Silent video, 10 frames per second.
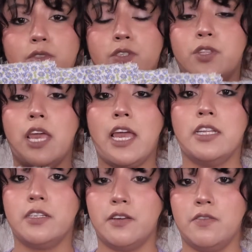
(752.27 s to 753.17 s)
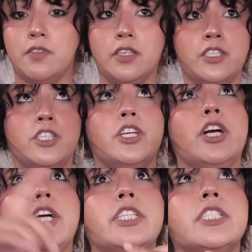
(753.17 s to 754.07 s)
to the end of the
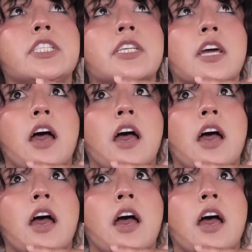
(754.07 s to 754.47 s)
skirt.